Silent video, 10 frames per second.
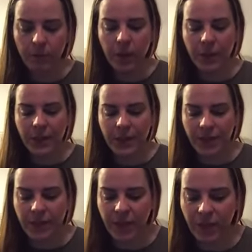
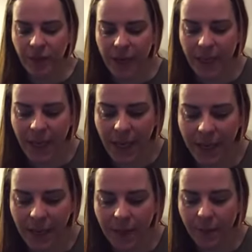Positivity
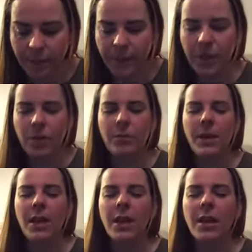radiates to
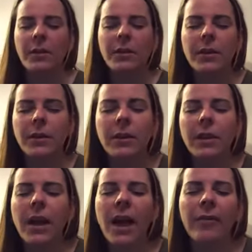me
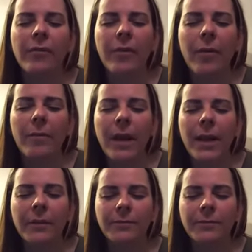and from me.